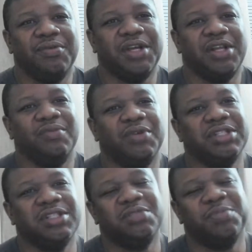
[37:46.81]
when they
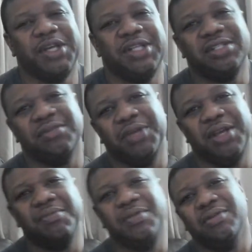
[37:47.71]
went to space to
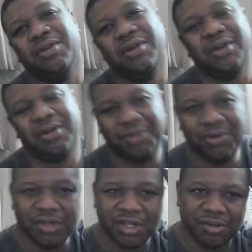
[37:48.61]
make me
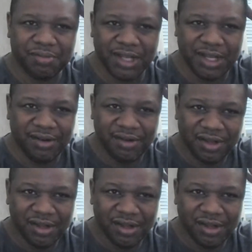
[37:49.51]
Nuclear Man,